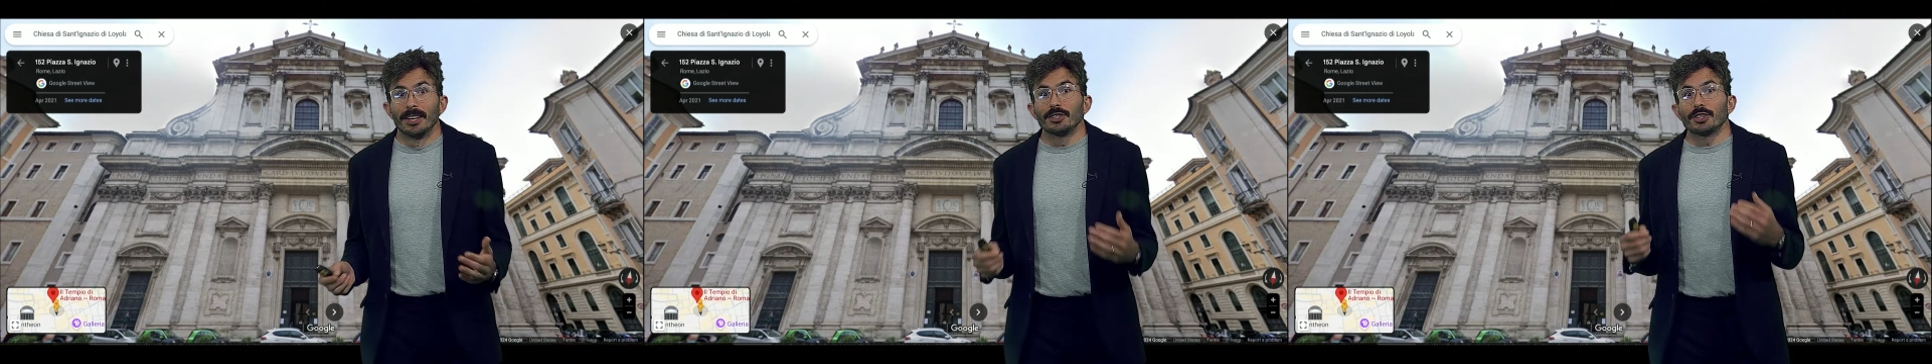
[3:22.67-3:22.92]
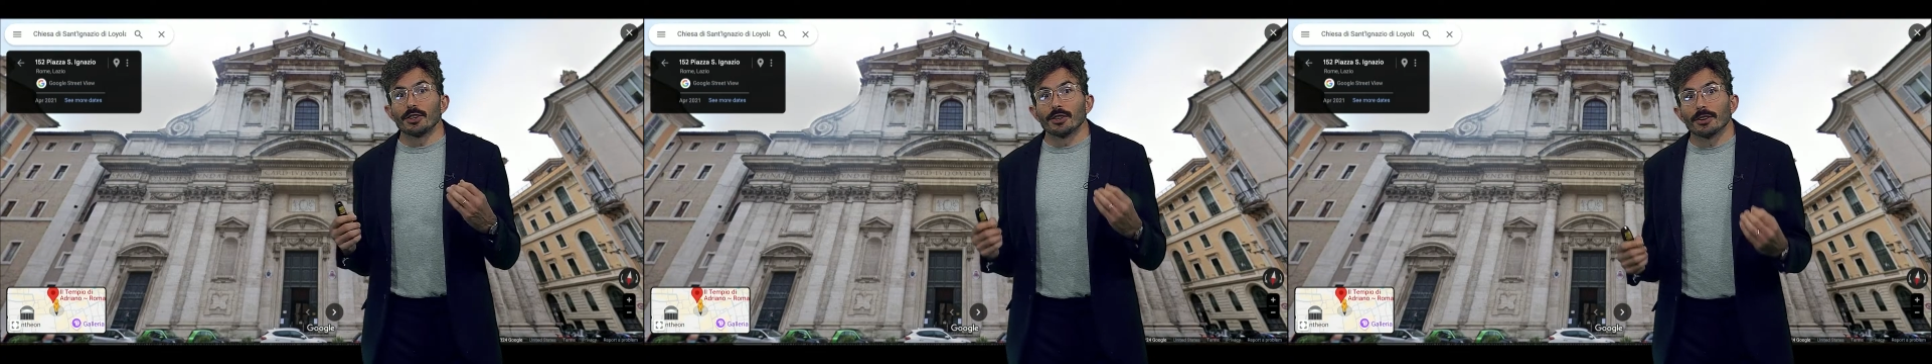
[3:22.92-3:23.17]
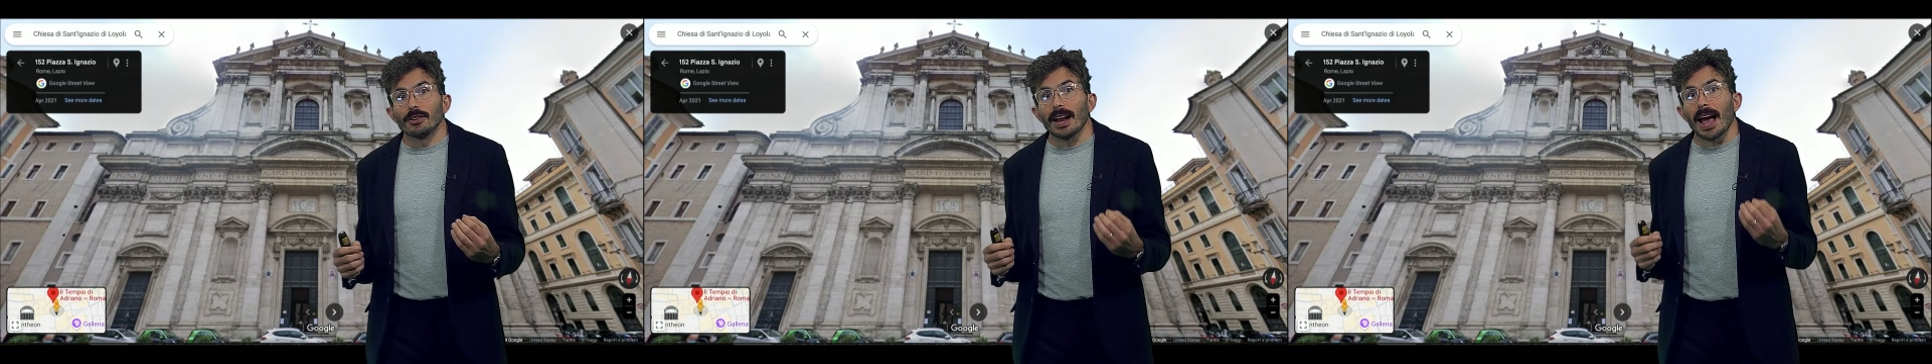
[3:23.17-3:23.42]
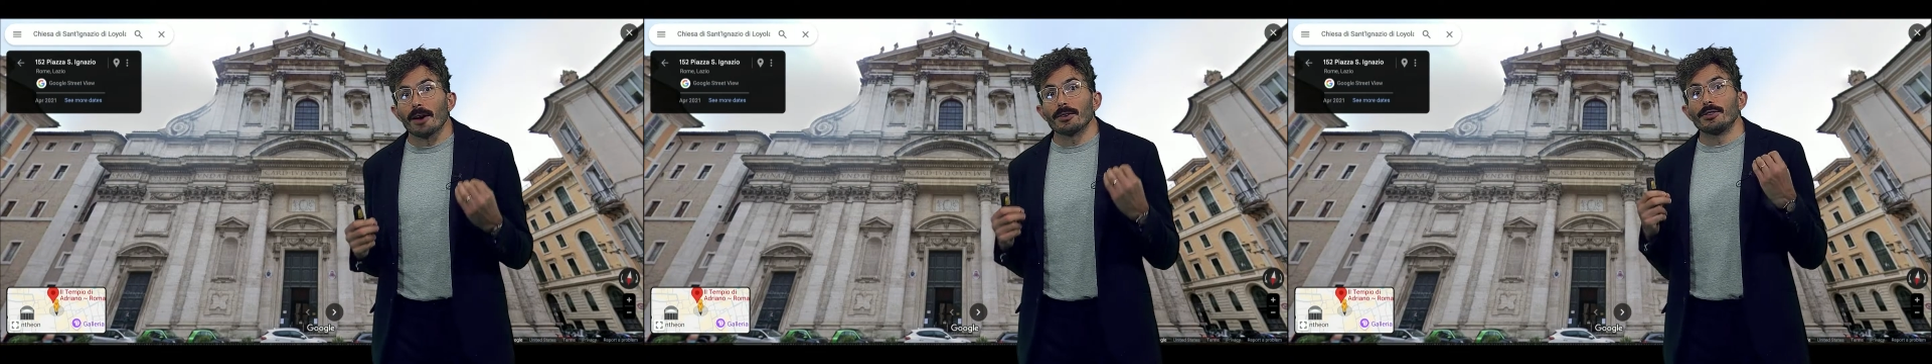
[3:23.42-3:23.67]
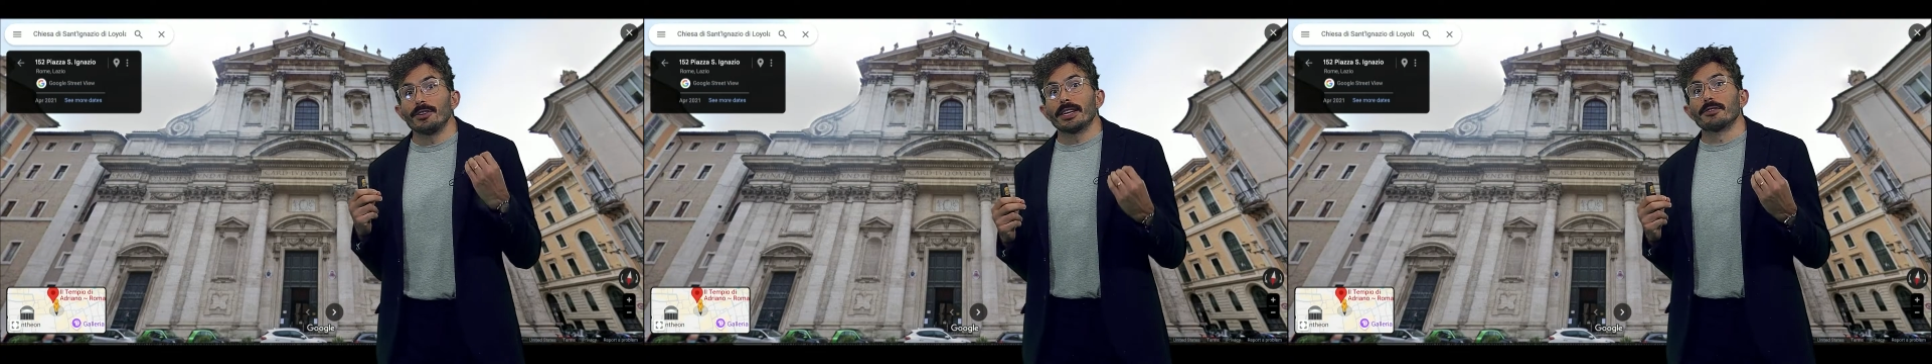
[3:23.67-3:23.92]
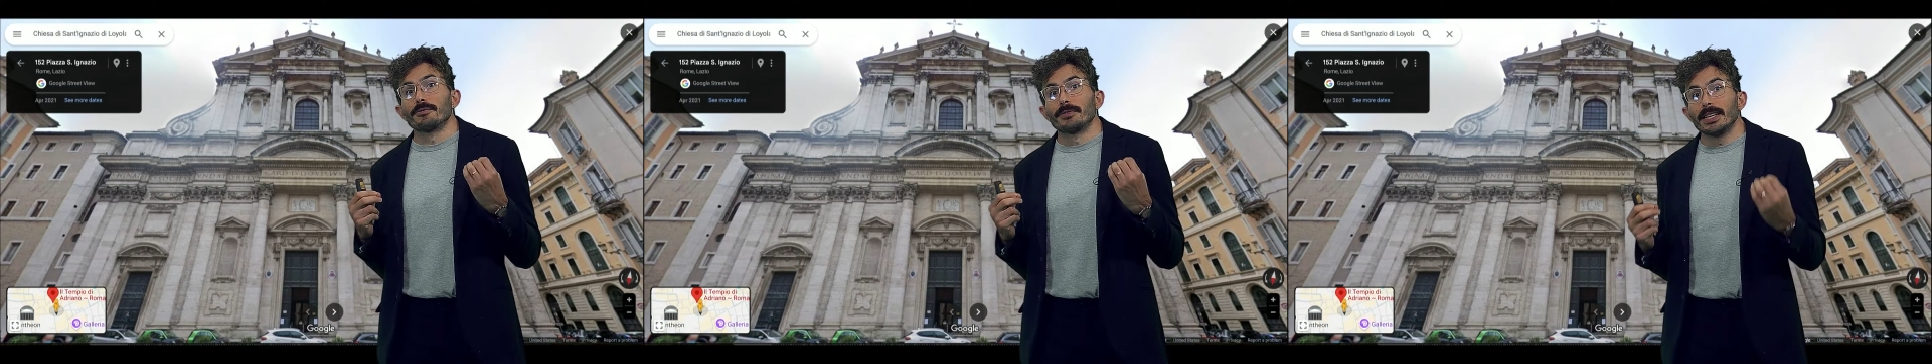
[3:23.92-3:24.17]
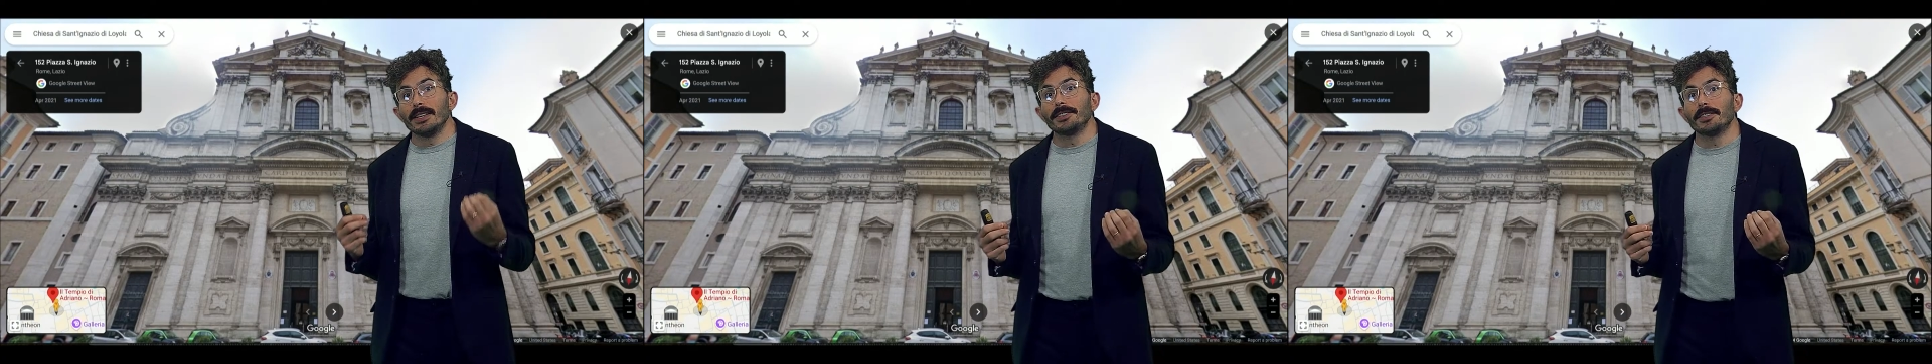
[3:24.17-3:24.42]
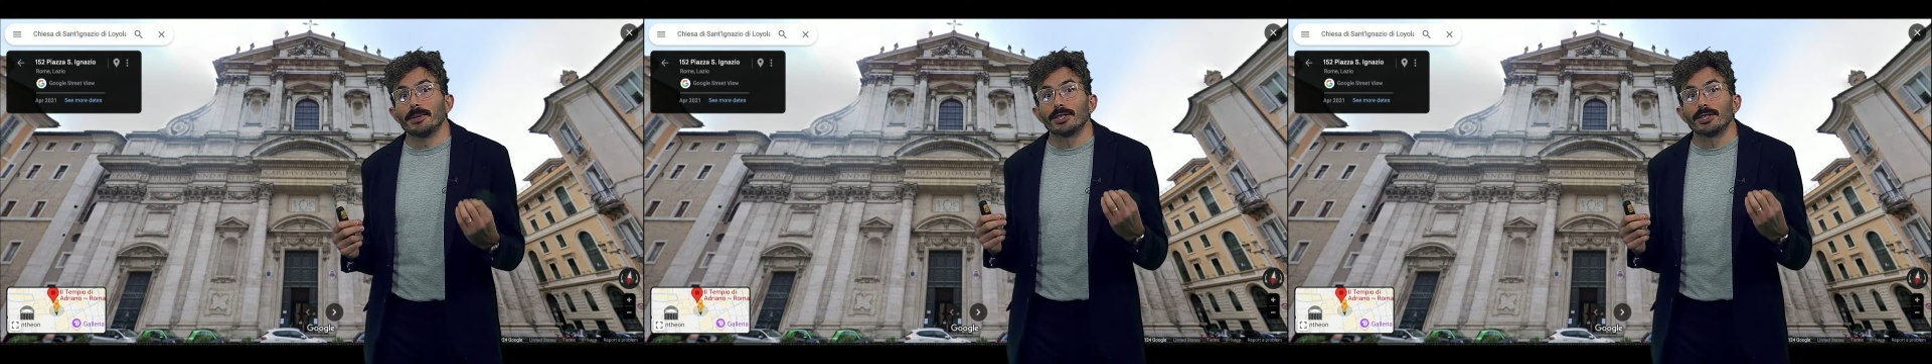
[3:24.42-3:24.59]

learn how to look at realism as